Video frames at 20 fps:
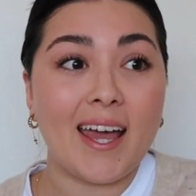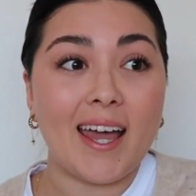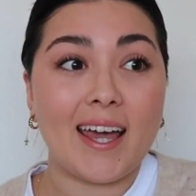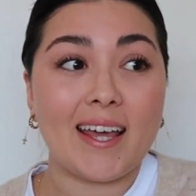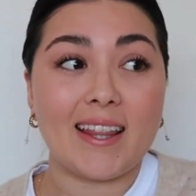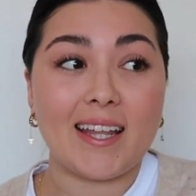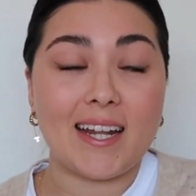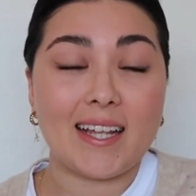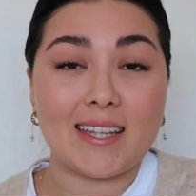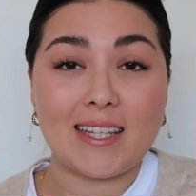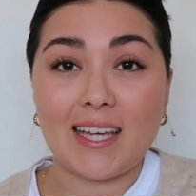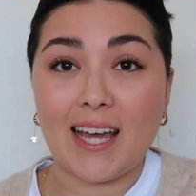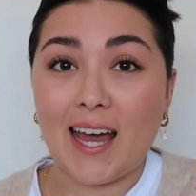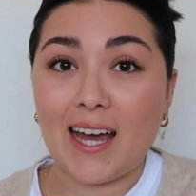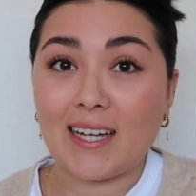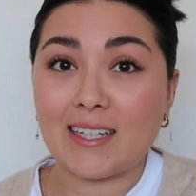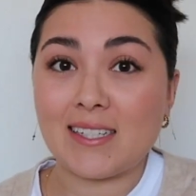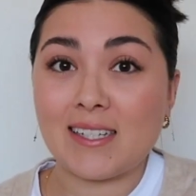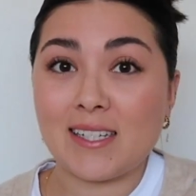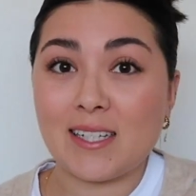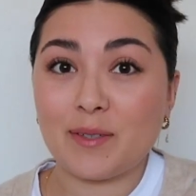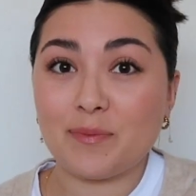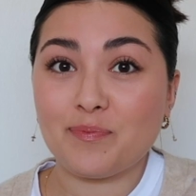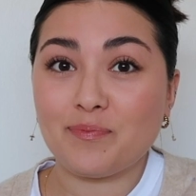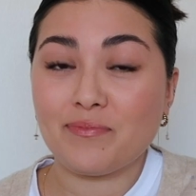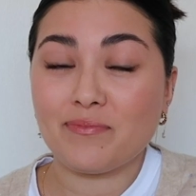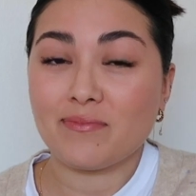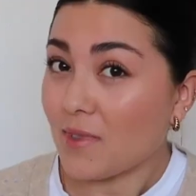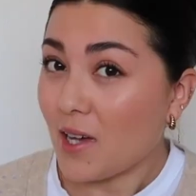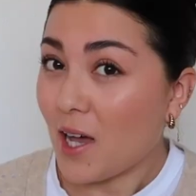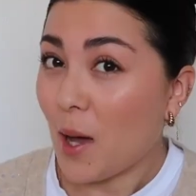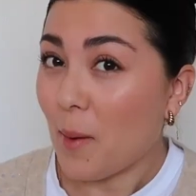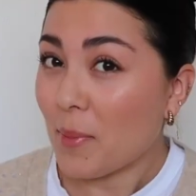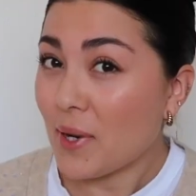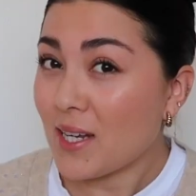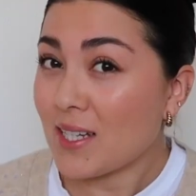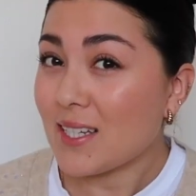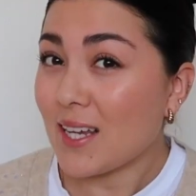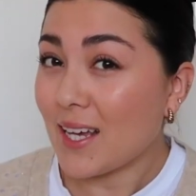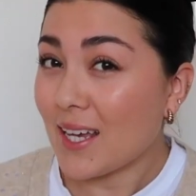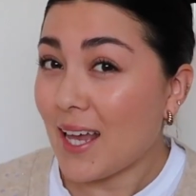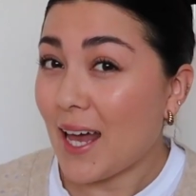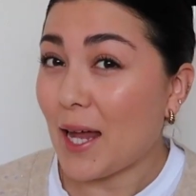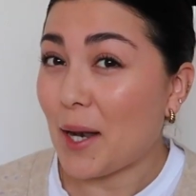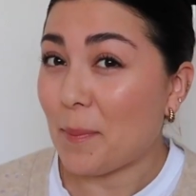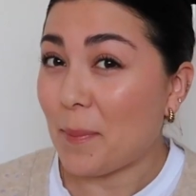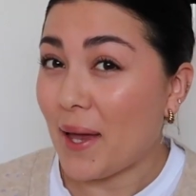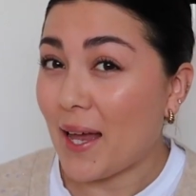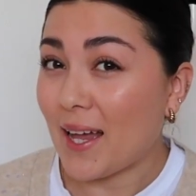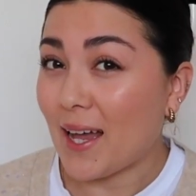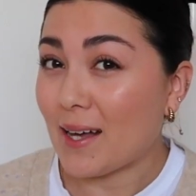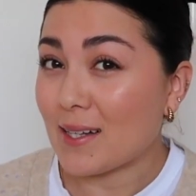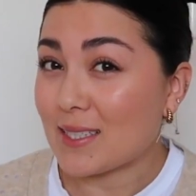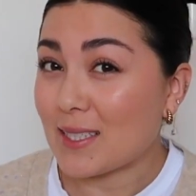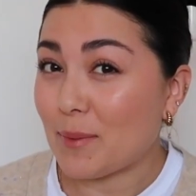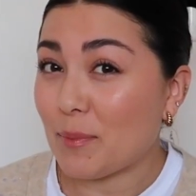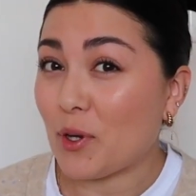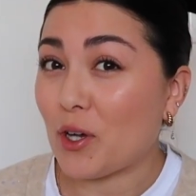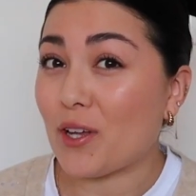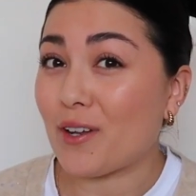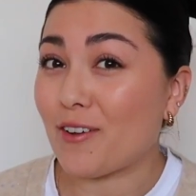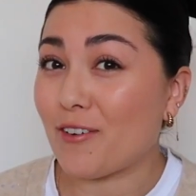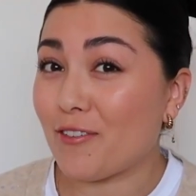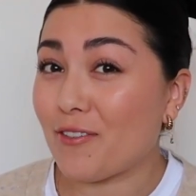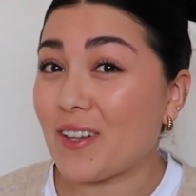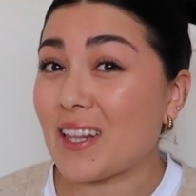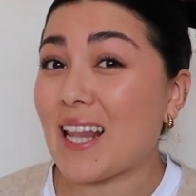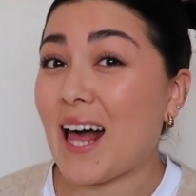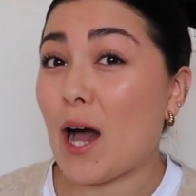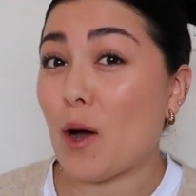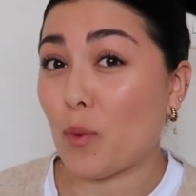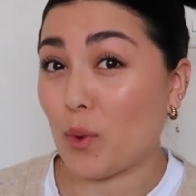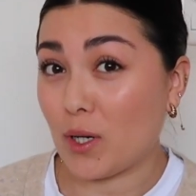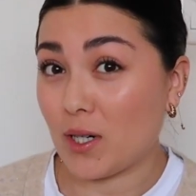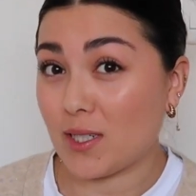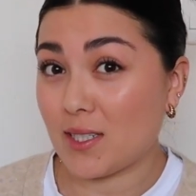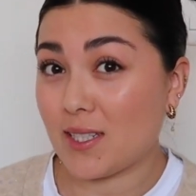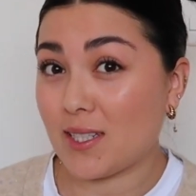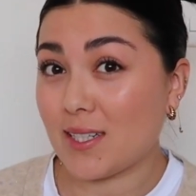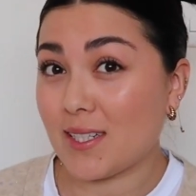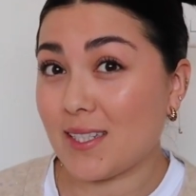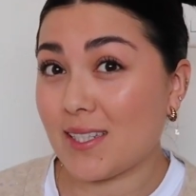And then at the end, I'm gonna tell you how to pick out some good flowers.